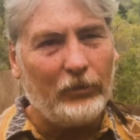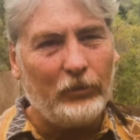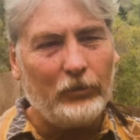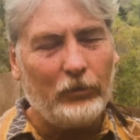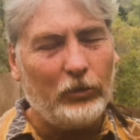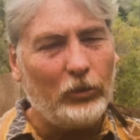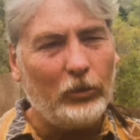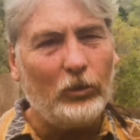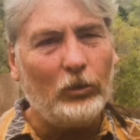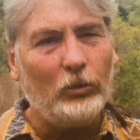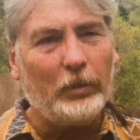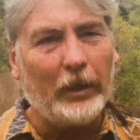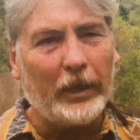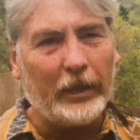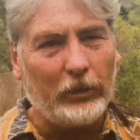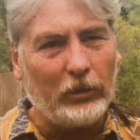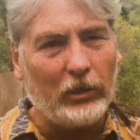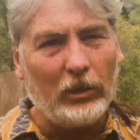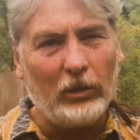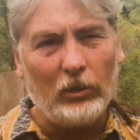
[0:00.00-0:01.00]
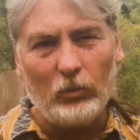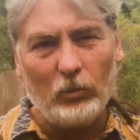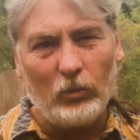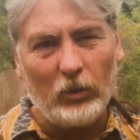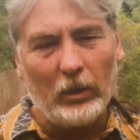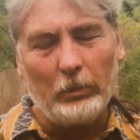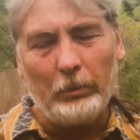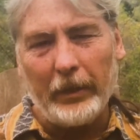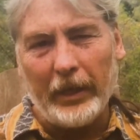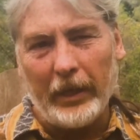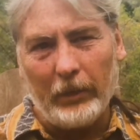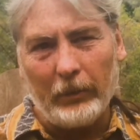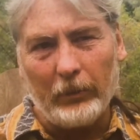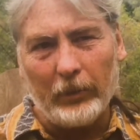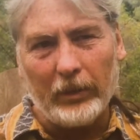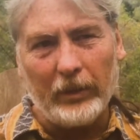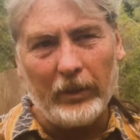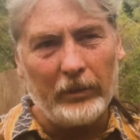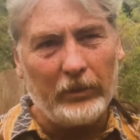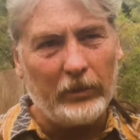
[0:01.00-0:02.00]
do by your own
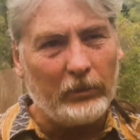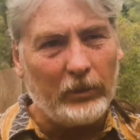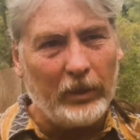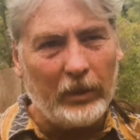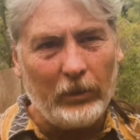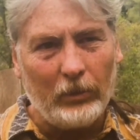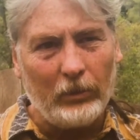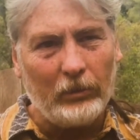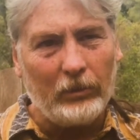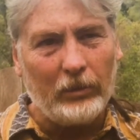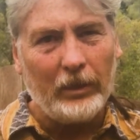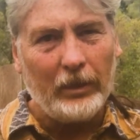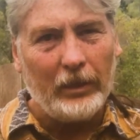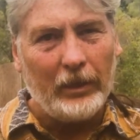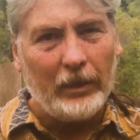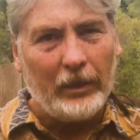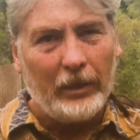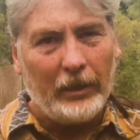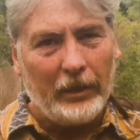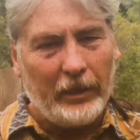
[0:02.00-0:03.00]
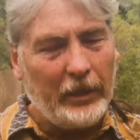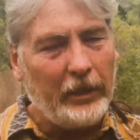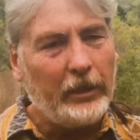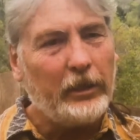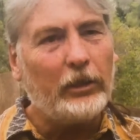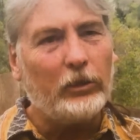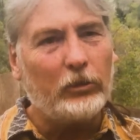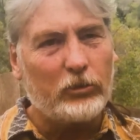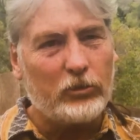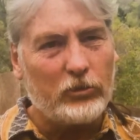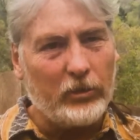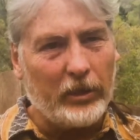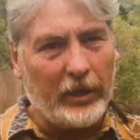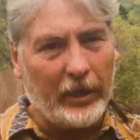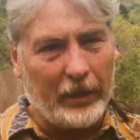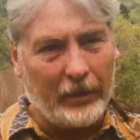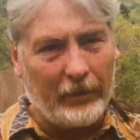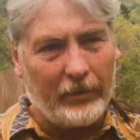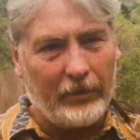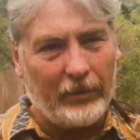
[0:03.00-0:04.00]
willpower and your own ego
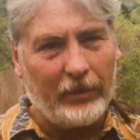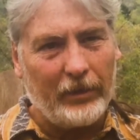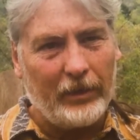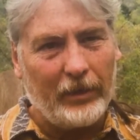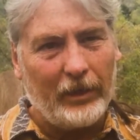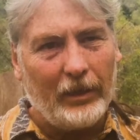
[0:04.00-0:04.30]
strength.